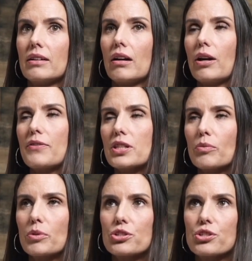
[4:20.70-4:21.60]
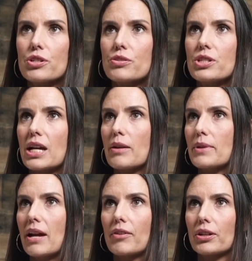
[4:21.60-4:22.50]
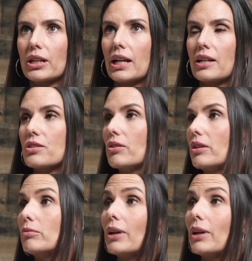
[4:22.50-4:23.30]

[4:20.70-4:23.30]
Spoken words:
oh, I have so much to do today, I'm never going to get it done.